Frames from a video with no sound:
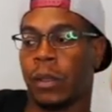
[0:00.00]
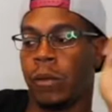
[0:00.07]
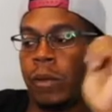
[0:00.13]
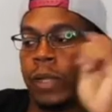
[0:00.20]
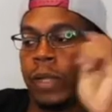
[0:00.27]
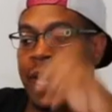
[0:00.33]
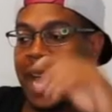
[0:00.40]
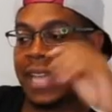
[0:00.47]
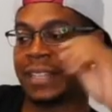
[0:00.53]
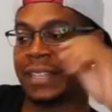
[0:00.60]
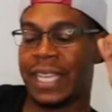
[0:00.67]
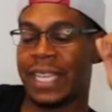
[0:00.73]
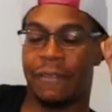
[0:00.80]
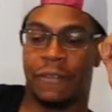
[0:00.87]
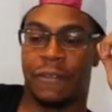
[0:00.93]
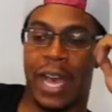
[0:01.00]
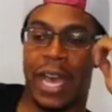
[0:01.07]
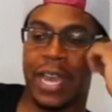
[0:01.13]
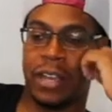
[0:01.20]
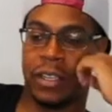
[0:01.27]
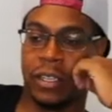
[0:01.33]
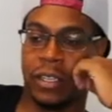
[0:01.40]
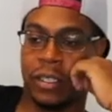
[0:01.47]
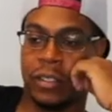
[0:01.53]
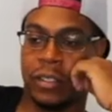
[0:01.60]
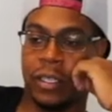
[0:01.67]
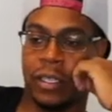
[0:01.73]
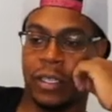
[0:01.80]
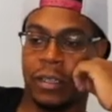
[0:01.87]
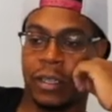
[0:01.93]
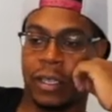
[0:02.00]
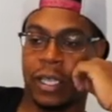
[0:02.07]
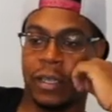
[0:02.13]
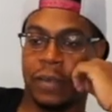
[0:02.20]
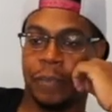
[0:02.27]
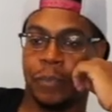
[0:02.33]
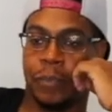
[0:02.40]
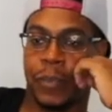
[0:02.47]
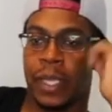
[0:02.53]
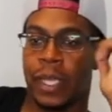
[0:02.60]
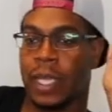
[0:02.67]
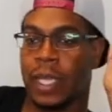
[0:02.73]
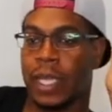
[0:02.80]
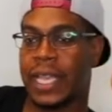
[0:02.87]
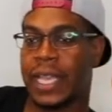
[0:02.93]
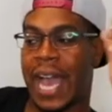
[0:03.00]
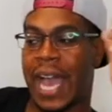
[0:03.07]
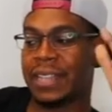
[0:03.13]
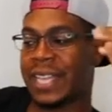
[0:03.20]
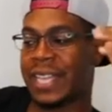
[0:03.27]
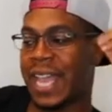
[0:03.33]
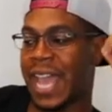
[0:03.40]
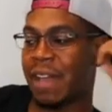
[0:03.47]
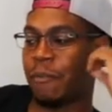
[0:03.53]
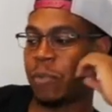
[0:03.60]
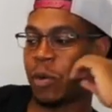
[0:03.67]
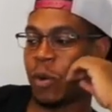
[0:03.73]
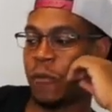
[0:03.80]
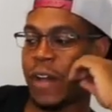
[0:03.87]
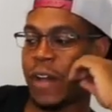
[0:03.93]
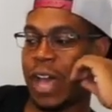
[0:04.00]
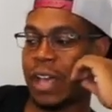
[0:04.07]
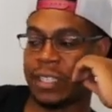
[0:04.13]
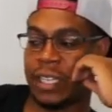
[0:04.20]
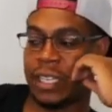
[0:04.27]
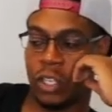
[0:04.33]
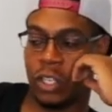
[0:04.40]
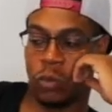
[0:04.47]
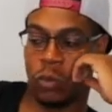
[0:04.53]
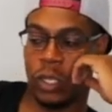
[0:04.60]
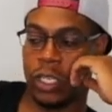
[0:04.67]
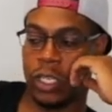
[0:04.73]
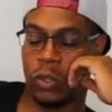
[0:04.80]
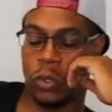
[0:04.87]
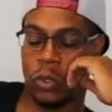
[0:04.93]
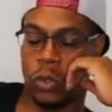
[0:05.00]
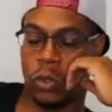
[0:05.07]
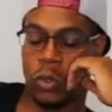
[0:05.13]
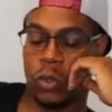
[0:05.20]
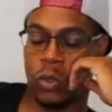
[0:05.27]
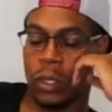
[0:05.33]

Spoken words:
guys that they find are good looking, guys that have profiles that look really cool,